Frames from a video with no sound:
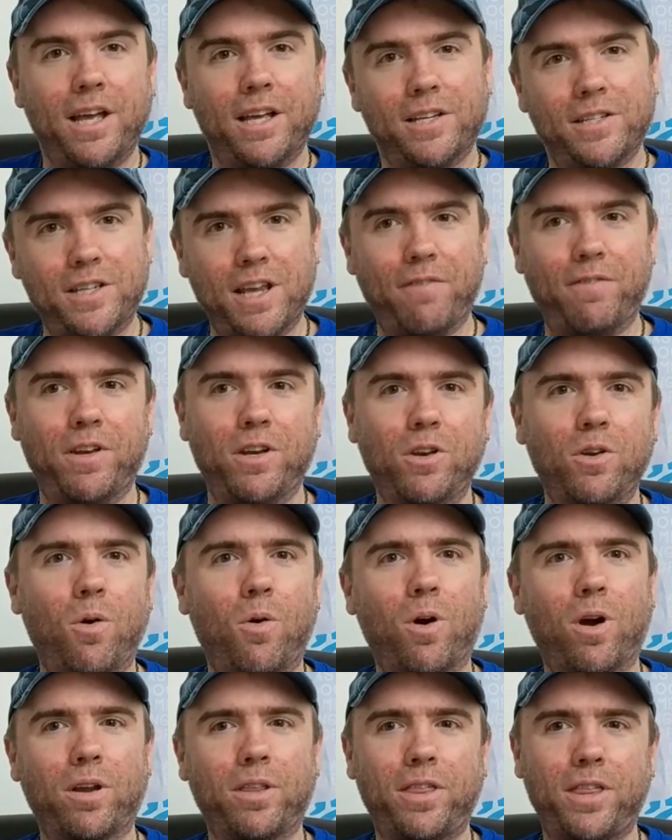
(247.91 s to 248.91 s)
7
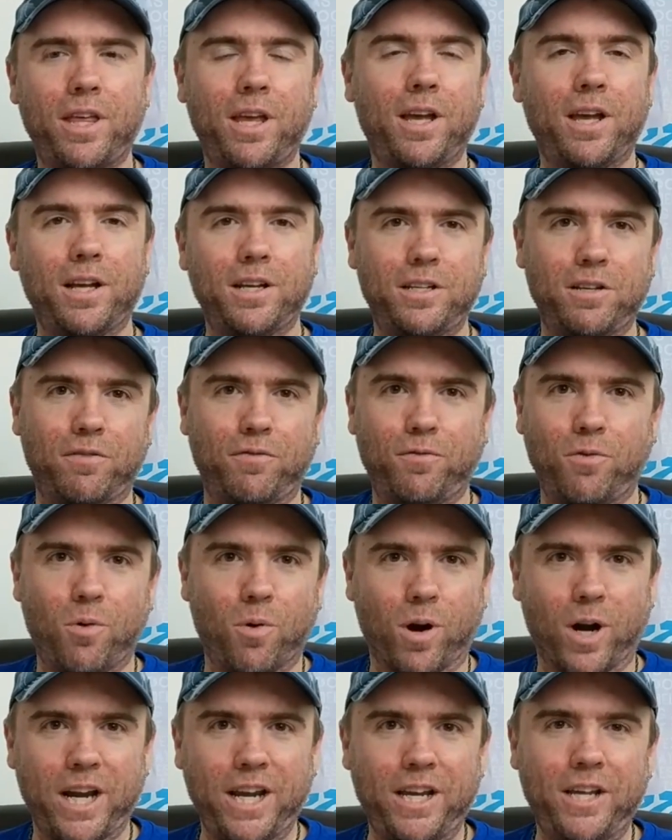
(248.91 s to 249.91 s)
North, to
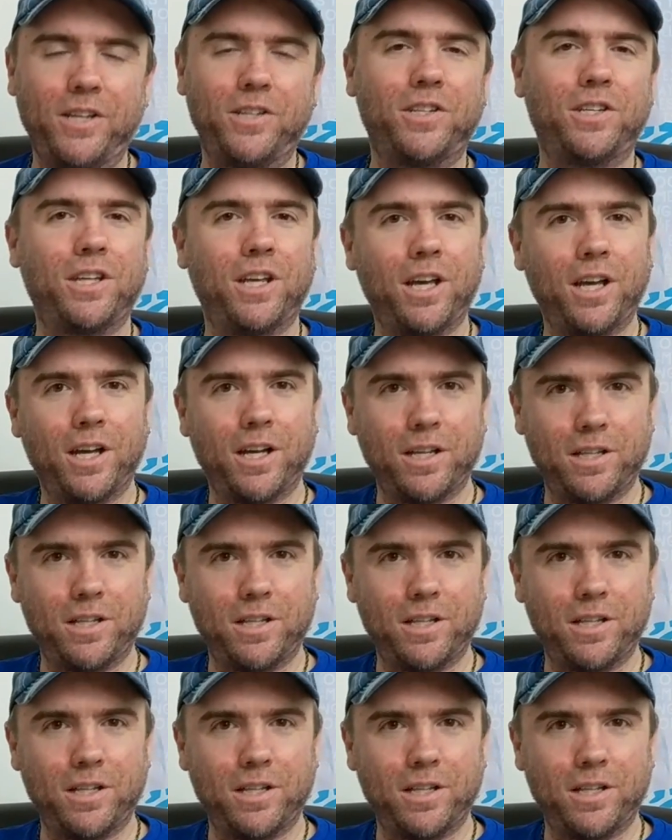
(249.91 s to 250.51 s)
4 East,